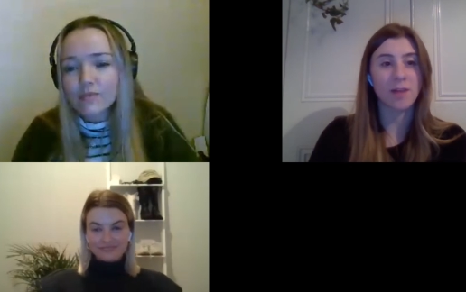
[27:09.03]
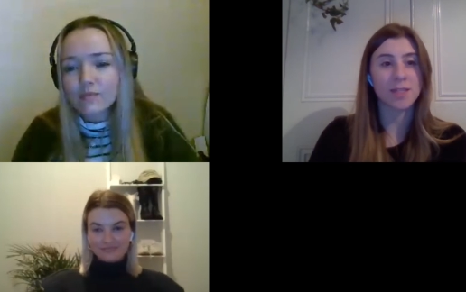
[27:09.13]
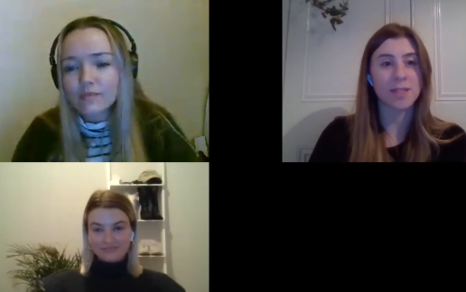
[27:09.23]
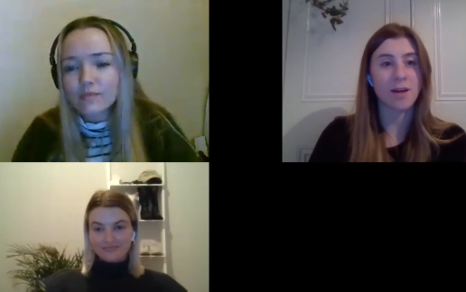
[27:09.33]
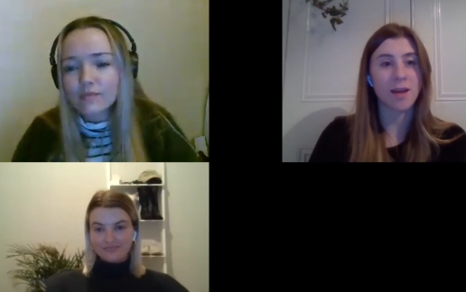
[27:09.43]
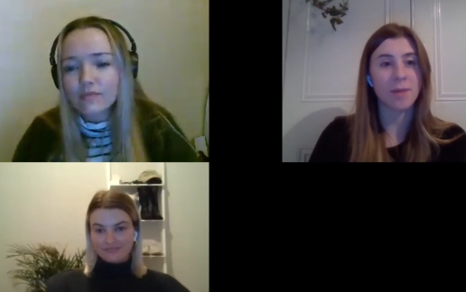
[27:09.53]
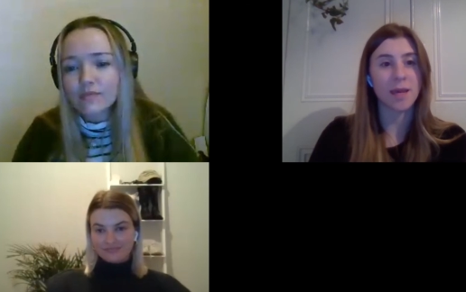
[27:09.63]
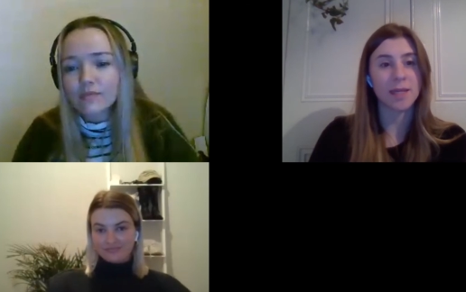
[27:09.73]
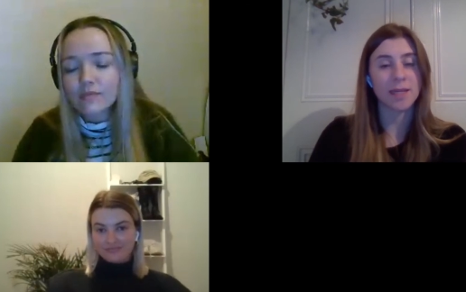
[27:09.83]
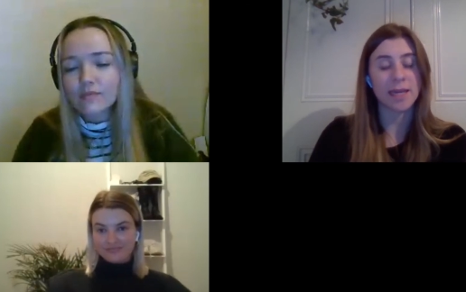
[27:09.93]
Speaker 1: that time
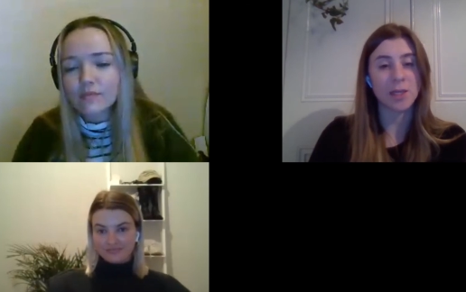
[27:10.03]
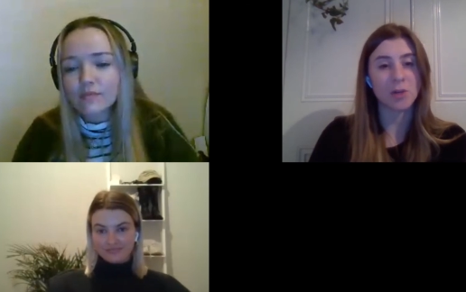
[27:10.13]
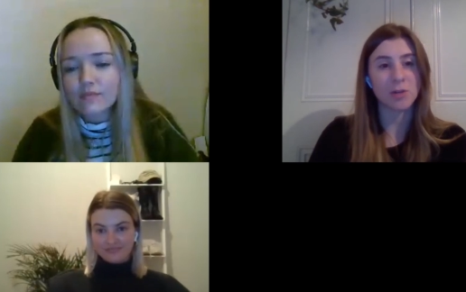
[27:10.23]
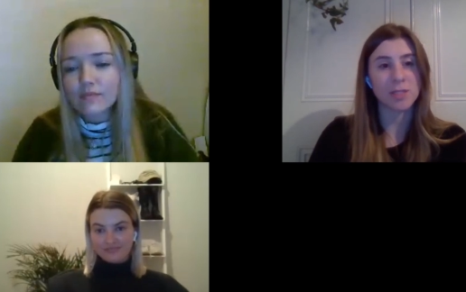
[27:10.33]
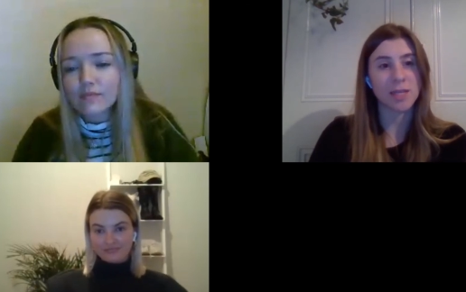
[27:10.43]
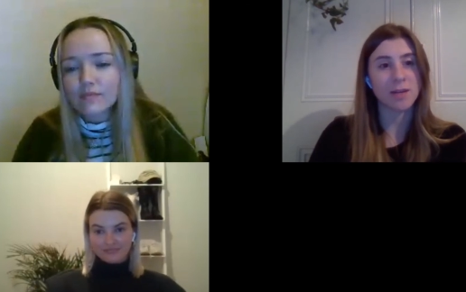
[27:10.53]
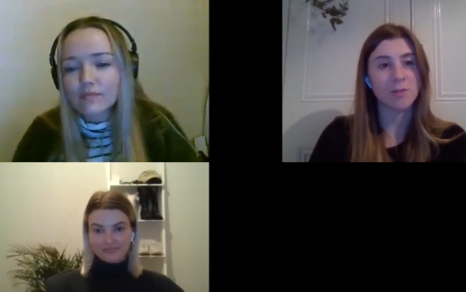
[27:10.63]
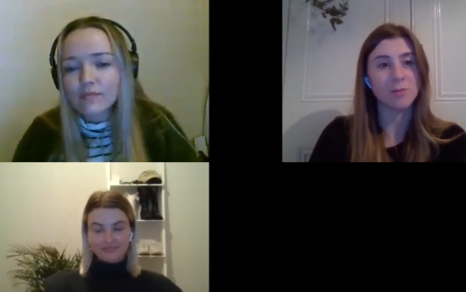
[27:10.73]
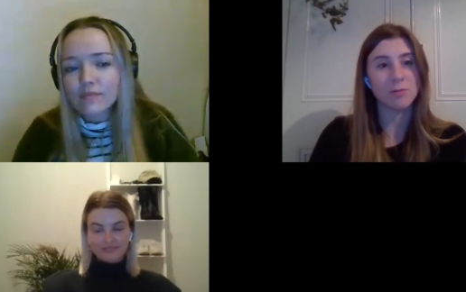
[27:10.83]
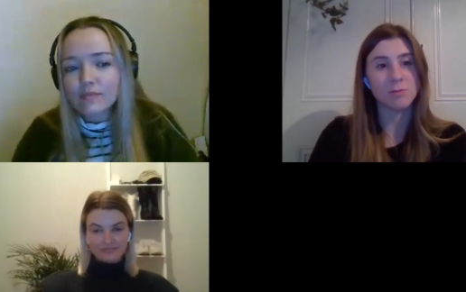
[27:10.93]
and getting your content
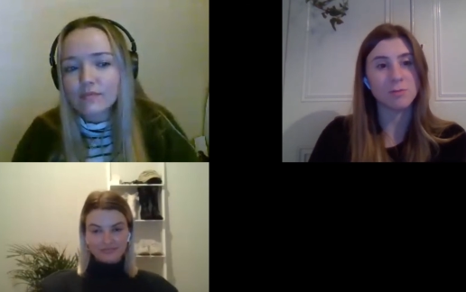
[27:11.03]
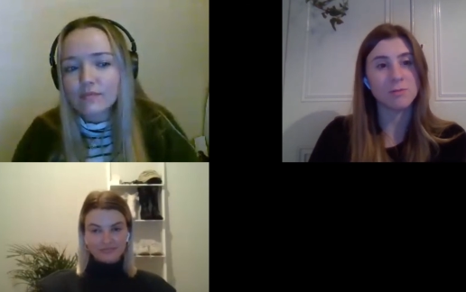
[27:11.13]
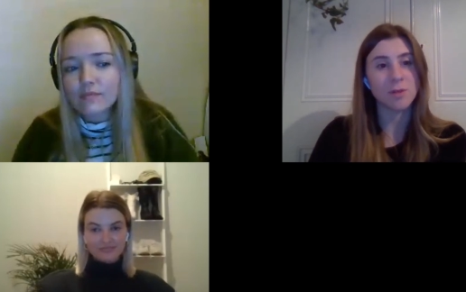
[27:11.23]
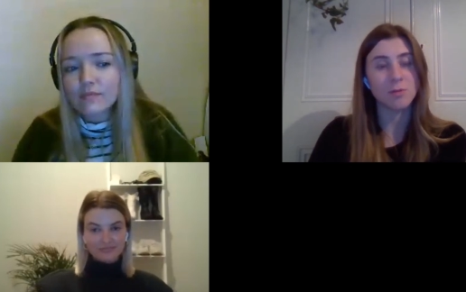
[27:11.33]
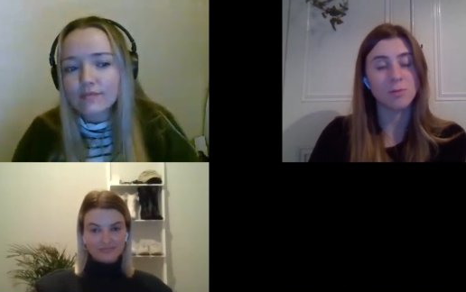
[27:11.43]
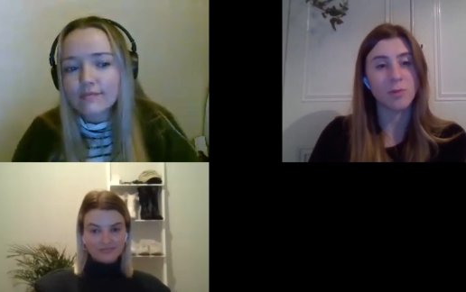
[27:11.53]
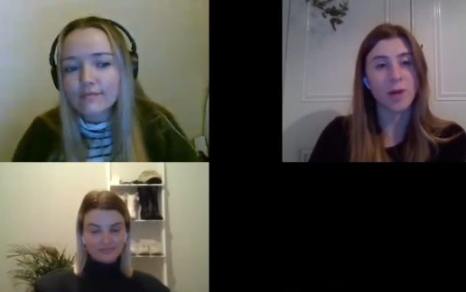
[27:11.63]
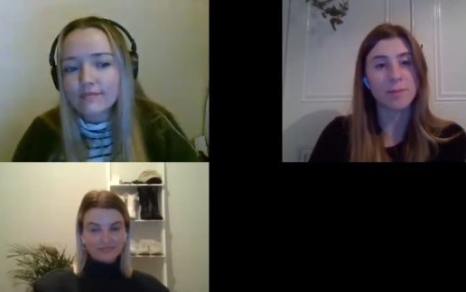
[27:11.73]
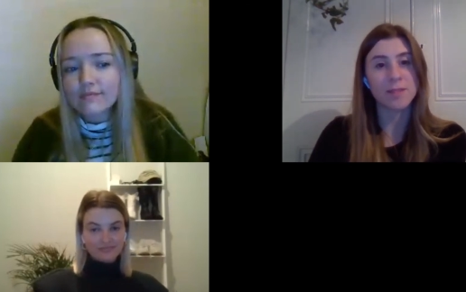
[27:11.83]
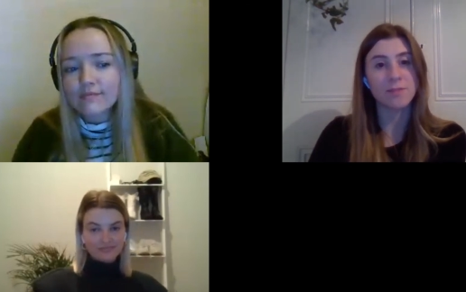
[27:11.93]
all all
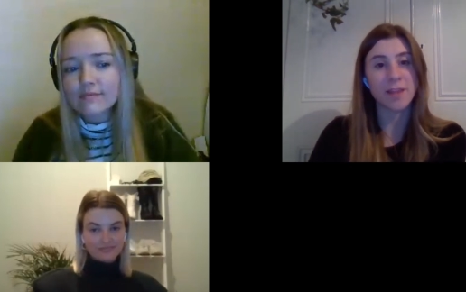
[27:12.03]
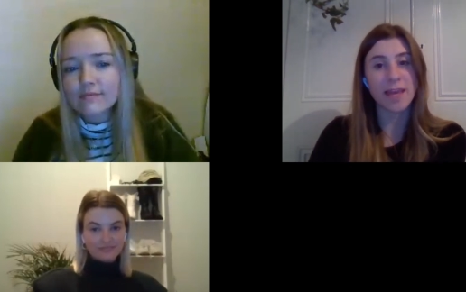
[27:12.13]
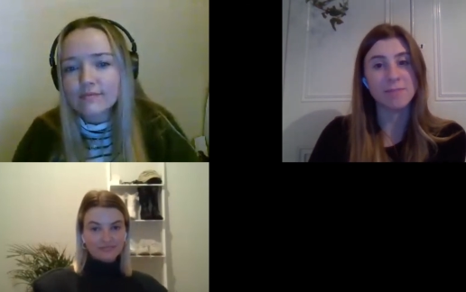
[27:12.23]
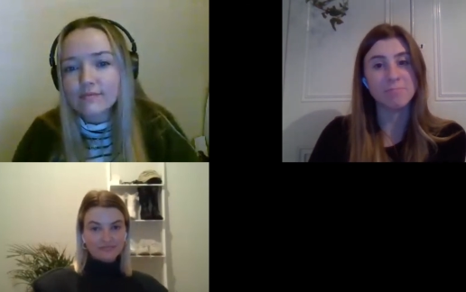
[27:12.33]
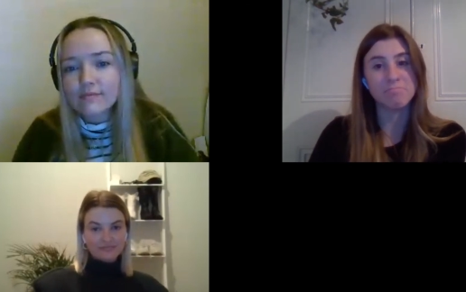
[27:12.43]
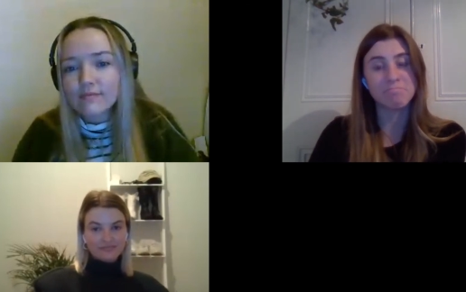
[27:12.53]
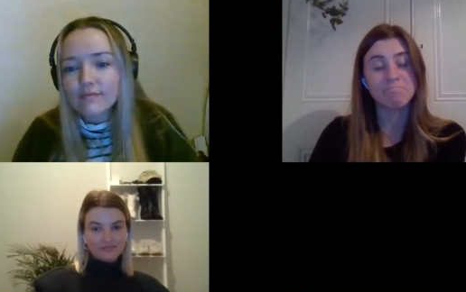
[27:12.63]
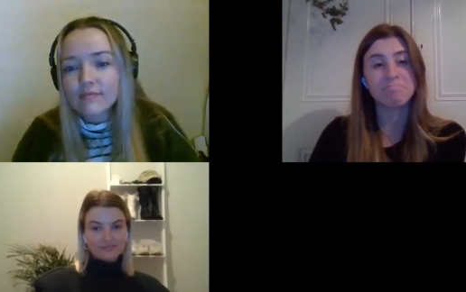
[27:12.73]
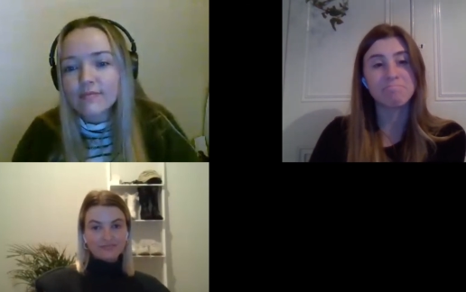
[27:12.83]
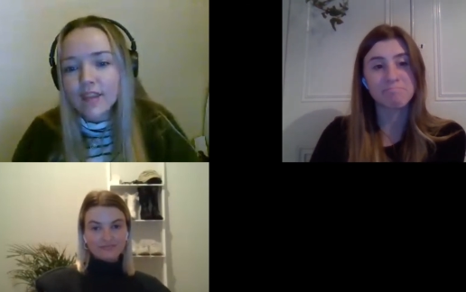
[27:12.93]
prepped for then.
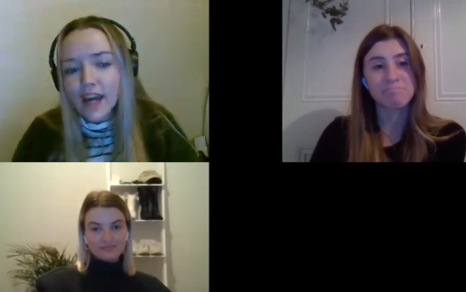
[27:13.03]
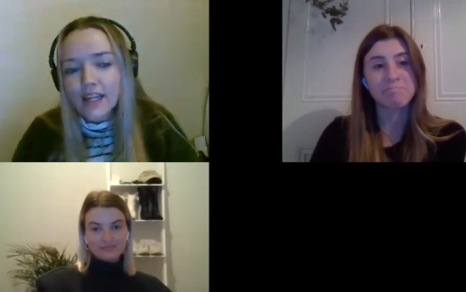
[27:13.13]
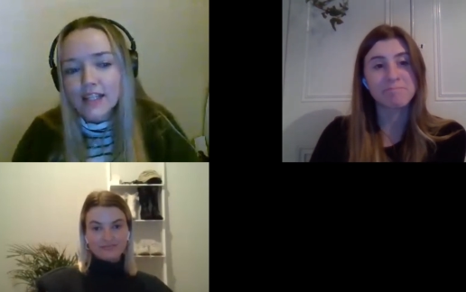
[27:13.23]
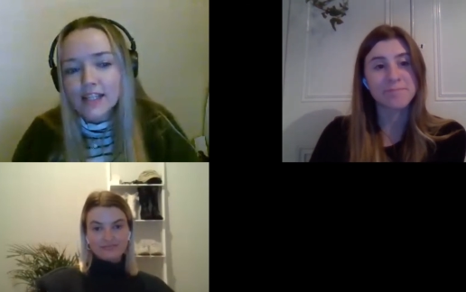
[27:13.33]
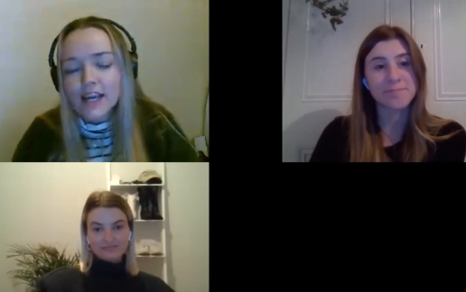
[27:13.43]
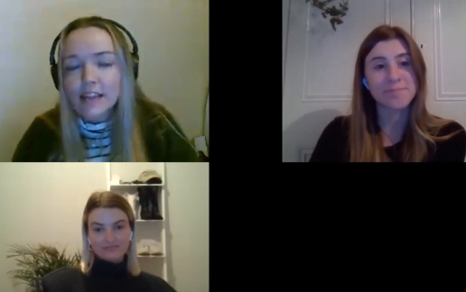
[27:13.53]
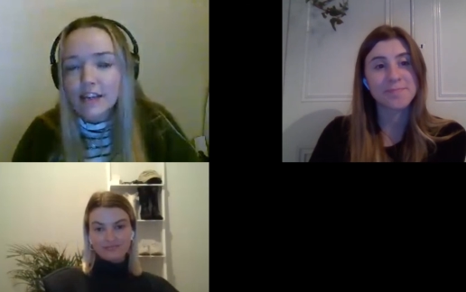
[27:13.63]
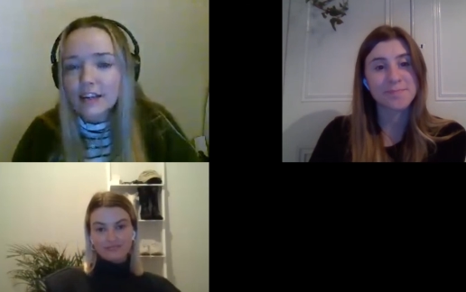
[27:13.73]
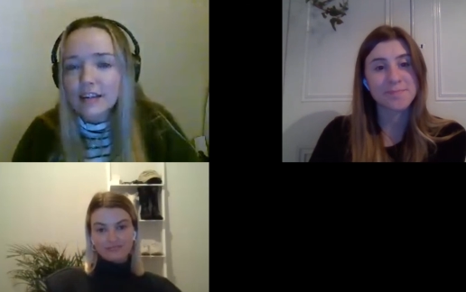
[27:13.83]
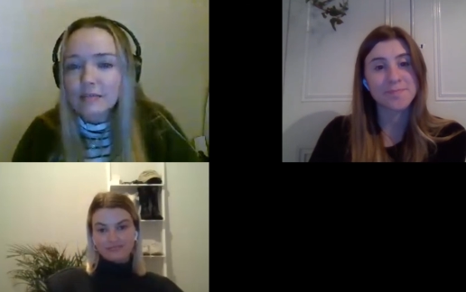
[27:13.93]
Speaker 2: Nice. I
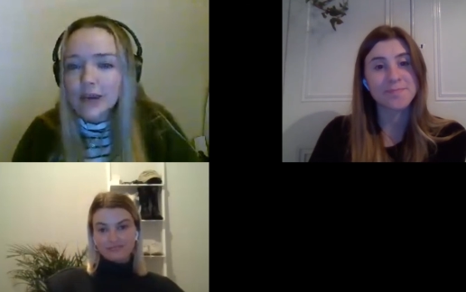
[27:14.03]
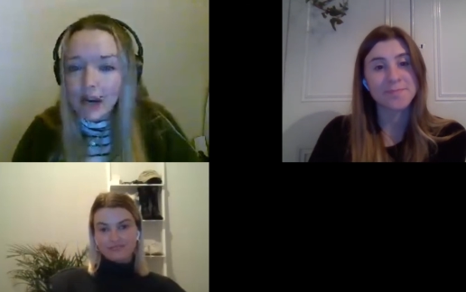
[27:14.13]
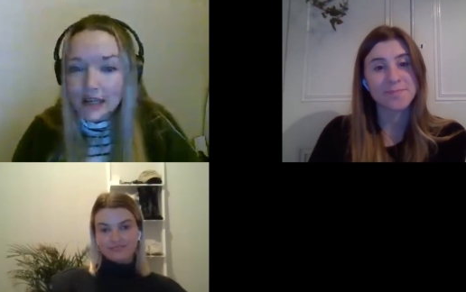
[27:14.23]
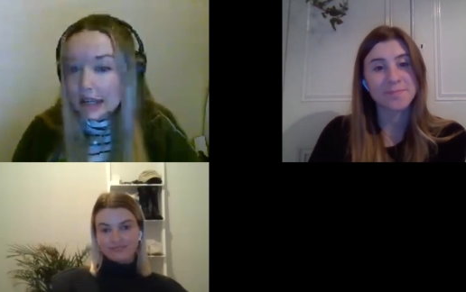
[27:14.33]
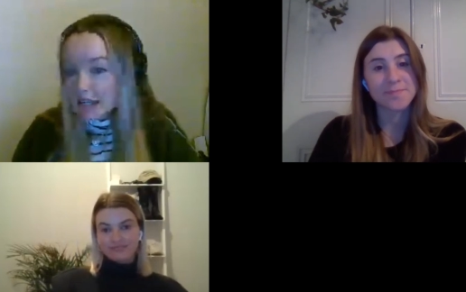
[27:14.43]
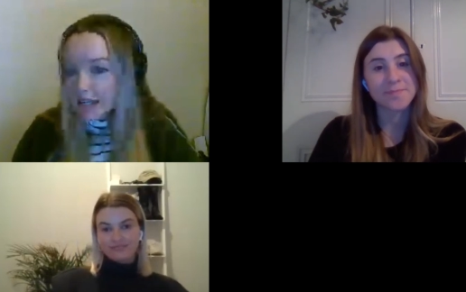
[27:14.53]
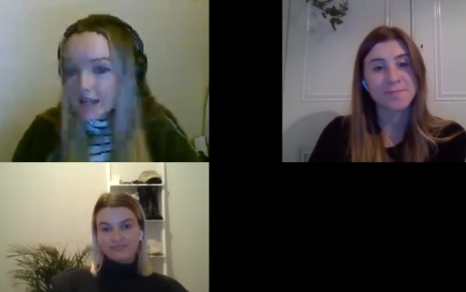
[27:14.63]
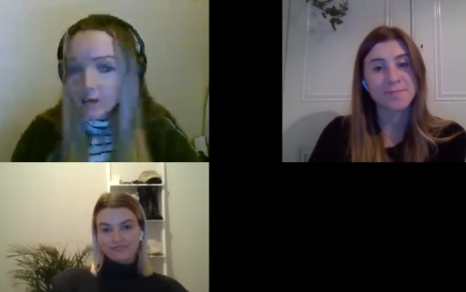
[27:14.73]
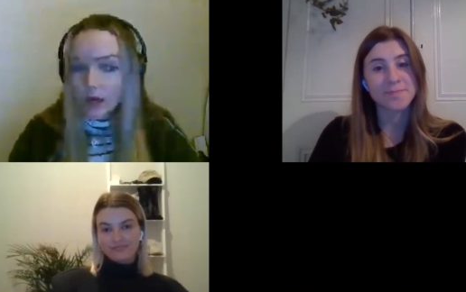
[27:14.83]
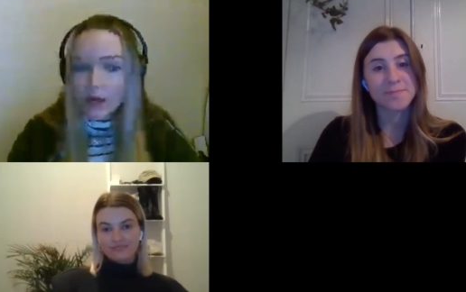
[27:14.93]
think my key
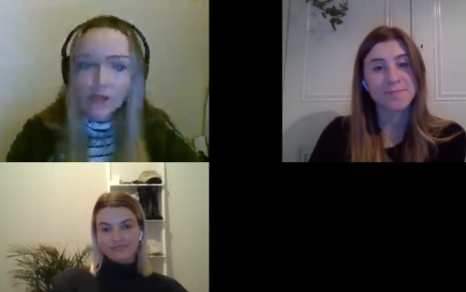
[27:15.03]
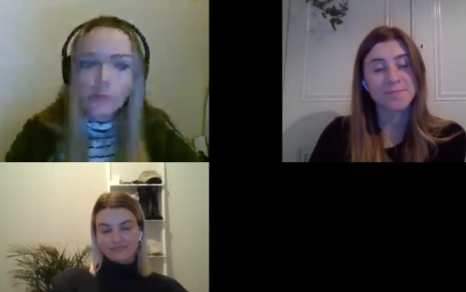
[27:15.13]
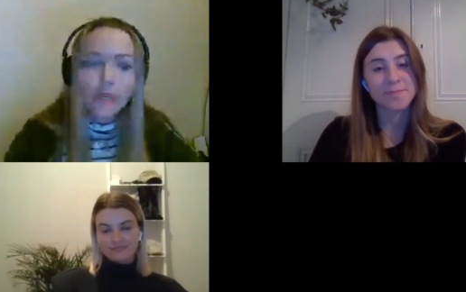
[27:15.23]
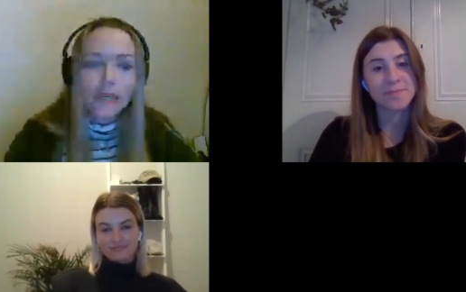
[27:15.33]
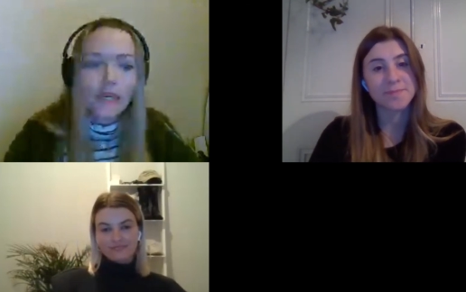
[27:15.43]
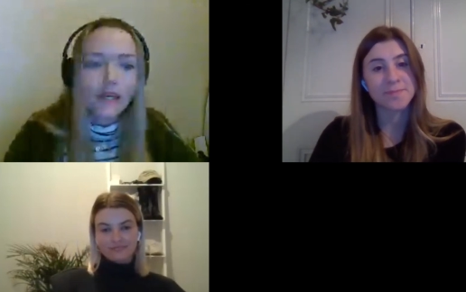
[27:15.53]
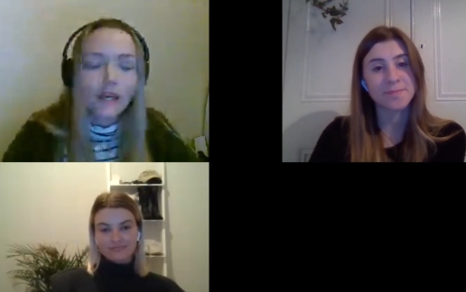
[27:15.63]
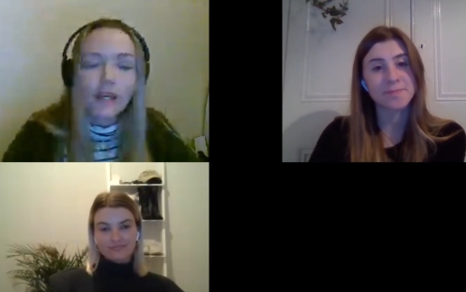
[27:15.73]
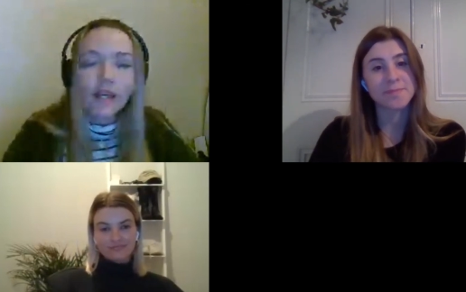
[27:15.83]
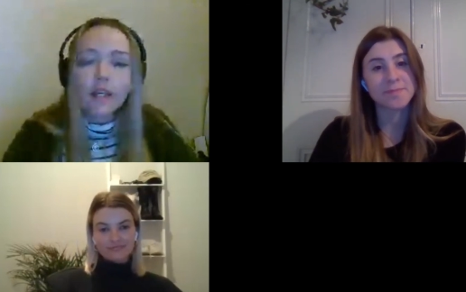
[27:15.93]
takeaway would be